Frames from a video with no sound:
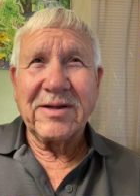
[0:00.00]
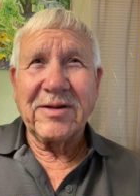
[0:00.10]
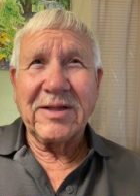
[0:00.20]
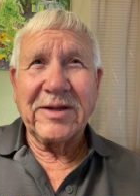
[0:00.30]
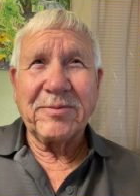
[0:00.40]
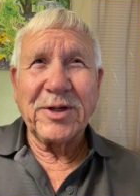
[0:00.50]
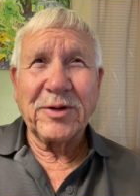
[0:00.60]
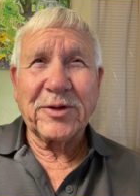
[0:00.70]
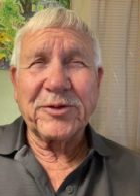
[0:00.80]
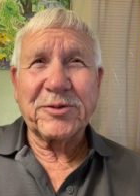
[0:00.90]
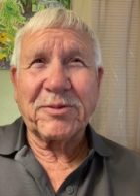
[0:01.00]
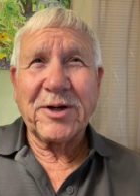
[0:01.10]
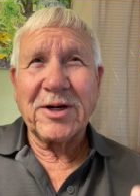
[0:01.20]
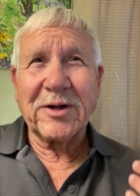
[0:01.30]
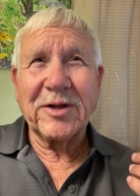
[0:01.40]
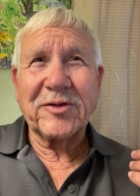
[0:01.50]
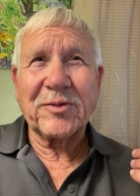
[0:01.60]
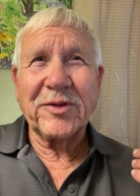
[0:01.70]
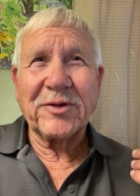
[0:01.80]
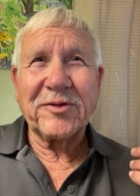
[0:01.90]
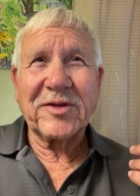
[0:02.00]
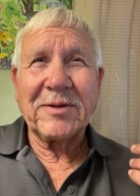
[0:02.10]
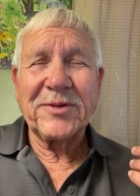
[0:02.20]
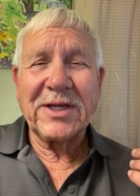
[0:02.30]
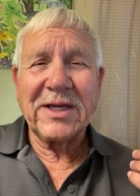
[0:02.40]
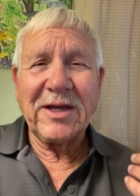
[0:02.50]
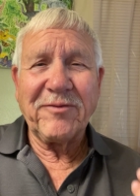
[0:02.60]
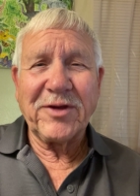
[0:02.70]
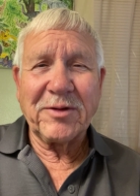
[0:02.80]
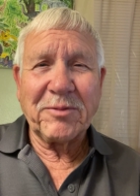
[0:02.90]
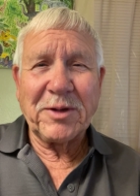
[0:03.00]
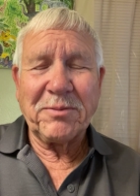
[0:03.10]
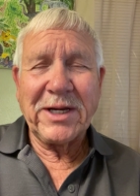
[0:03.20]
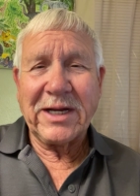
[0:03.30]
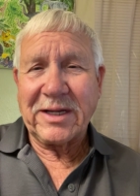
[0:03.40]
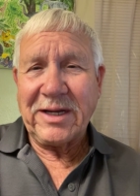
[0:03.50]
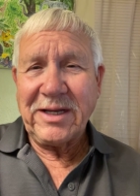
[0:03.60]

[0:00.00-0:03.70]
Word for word: uh, like Pilgrim's Progress, where there was something heavy on my back.